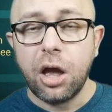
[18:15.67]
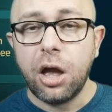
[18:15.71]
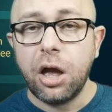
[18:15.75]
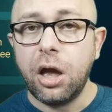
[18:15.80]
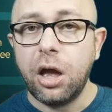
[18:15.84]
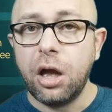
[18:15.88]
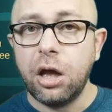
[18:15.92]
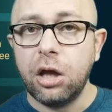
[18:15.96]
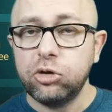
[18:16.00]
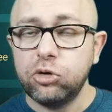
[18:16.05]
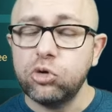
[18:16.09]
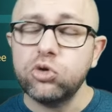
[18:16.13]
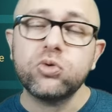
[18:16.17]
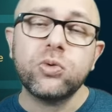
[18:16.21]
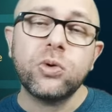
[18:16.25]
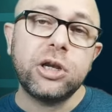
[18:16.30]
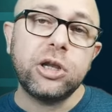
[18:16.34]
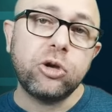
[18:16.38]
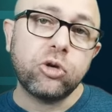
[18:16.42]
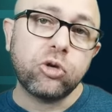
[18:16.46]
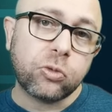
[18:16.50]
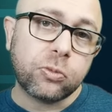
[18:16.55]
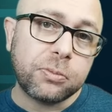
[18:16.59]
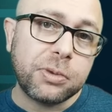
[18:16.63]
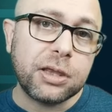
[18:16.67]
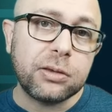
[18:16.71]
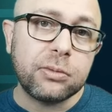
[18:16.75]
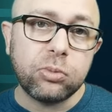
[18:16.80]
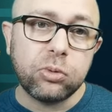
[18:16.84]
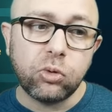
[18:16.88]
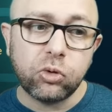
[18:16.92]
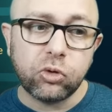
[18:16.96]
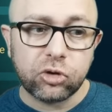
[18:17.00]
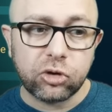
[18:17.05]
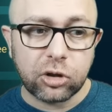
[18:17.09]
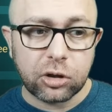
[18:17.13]
Usually your speed
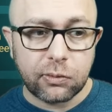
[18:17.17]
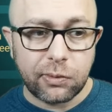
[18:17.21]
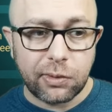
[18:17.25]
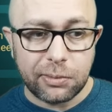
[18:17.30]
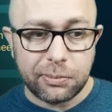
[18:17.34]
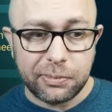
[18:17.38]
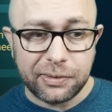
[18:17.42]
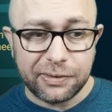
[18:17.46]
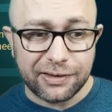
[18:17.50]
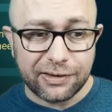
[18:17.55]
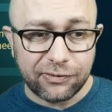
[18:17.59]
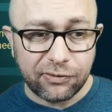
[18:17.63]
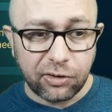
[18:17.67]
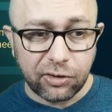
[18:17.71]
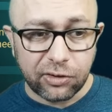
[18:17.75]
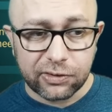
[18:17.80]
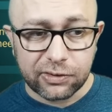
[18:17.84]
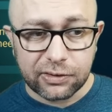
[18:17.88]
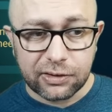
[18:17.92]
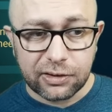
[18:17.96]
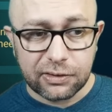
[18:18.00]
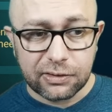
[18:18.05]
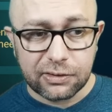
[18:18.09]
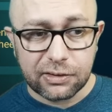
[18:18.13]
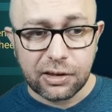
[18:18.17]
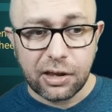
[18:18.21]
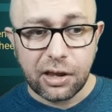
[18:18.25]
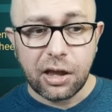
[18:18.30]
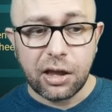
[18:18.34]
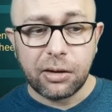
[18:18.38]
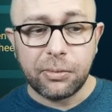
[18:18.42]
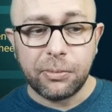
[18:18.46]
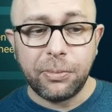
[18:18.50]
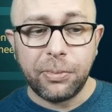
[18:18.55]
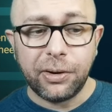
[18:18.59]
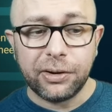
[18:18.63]
booster will be the fastest,
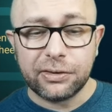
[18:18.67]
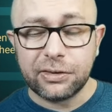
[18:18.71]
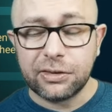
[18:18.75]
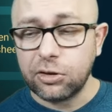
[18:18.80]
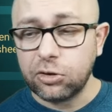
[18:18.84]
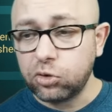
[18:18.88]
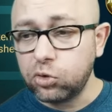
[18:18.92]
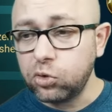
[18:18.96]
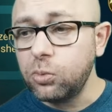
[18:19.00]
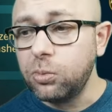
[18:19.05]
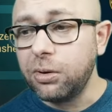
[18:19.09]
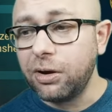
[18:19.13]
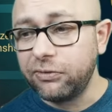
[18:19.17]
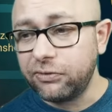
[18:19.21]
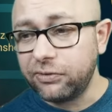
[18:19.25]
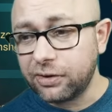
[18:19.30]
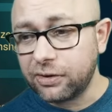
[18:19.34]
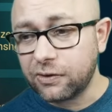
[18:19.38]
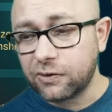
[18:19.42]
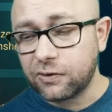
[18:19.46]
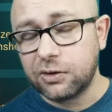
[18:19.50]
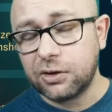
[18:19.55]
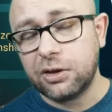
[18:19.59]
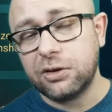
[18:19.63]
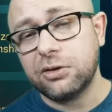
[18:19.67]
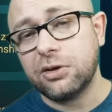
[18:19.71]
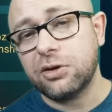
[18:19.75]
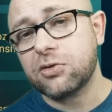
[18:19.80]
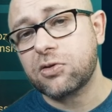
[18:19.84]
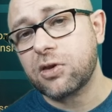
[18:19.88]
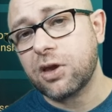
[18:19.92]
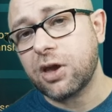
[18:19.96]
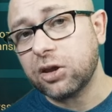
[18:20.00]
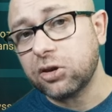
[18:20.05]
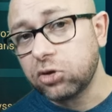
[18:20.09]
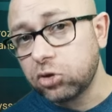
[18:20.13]
but the 2 buff
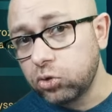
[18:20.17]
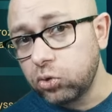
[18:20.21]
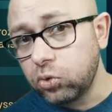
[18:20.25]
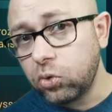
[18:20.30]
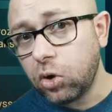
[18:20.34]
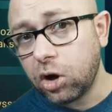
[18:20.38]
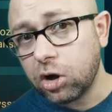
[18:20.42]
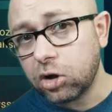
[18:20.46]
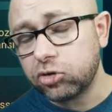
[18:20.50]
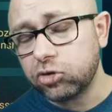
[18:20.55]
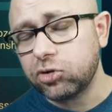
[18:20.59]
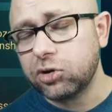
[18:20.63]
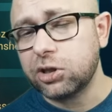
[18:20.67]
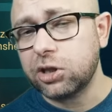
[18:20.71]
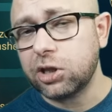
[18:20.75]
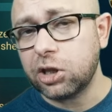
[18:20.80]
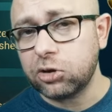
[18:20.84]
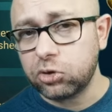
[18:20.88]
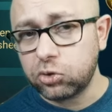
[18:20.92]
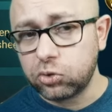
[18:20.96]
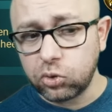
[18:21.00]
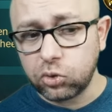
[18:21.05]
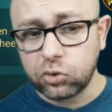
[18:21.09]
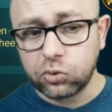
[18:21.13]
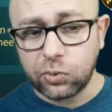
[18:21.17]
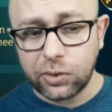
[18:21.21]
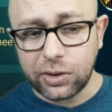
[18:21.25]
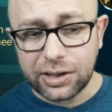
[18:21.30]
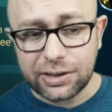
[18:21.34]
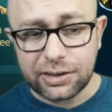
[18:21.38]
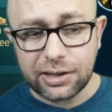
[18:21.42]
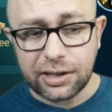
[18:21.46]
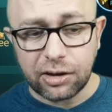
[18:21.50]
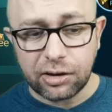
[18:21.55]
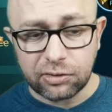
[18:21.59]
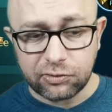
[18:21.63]
extenders at 200 and
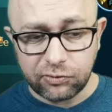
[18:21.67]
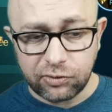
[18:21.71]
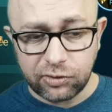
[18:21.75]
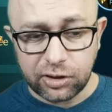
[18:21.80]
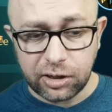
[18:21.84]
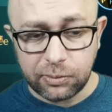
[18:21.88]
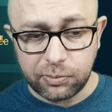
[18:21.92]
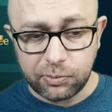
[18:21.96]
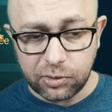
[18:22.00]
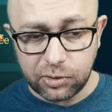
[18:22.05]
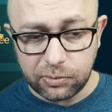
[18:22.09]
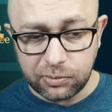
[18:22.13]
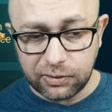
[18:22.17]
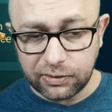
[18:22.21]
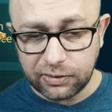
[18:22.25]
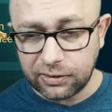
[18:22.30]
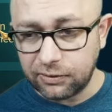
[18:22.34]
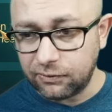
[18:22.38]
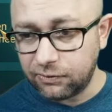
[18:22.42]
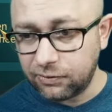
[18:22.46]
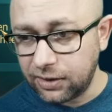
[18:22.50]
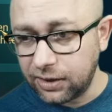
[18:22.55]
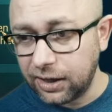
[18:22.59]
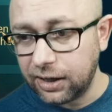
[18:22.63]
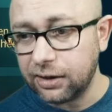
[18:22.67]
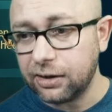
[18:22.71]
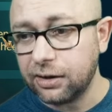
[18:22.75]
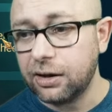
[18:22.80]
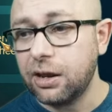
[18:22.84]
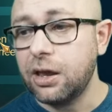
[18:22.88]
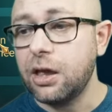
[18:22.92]
220 are very permissive there.